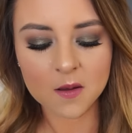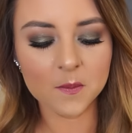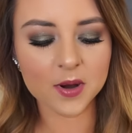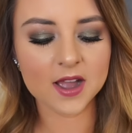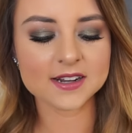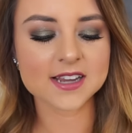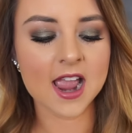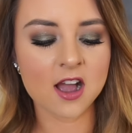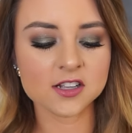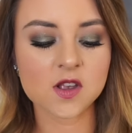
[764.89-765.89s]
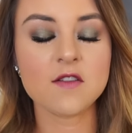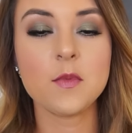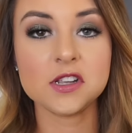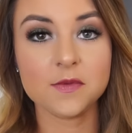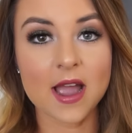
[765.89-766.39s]
but I also have a
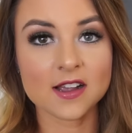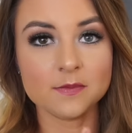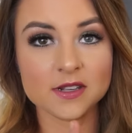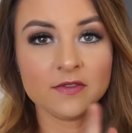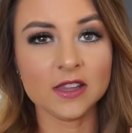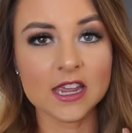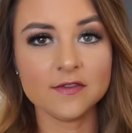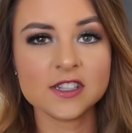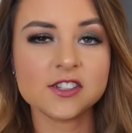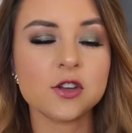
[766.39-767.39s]
bunch of backups of leaves.